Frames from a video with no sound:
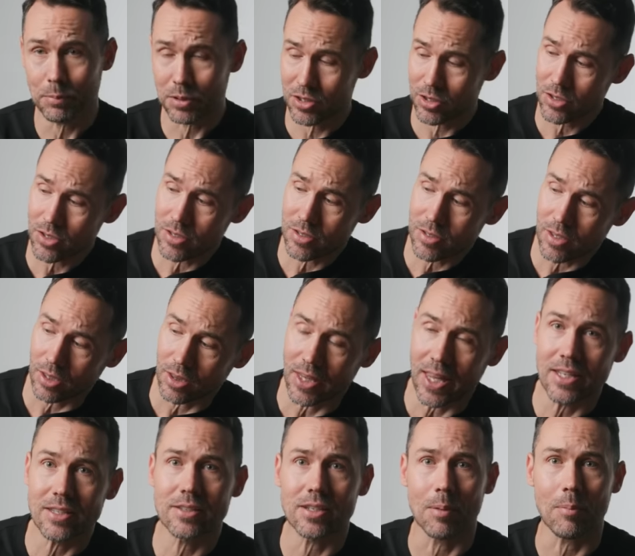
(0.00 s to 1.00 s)
positions the
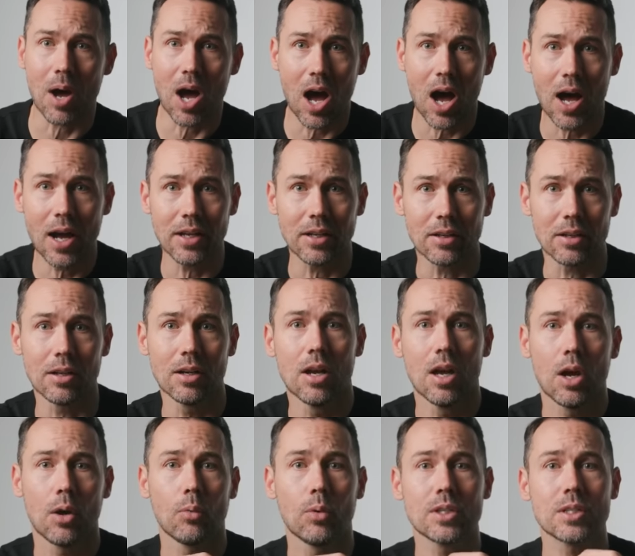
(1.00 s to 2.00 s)
lens up higher,
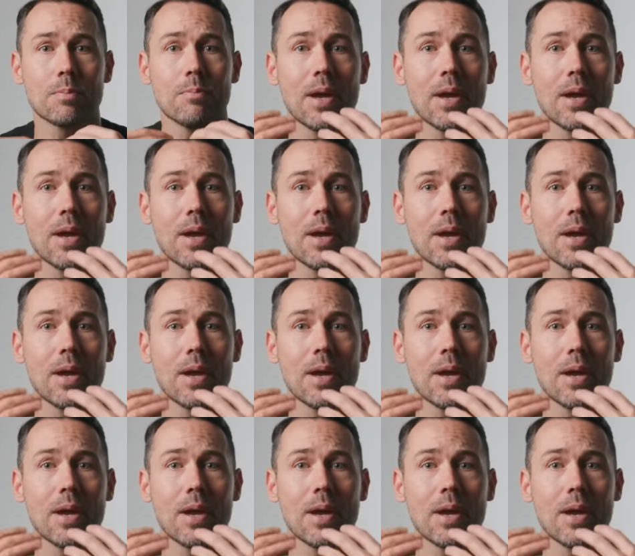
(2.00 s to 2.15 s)
which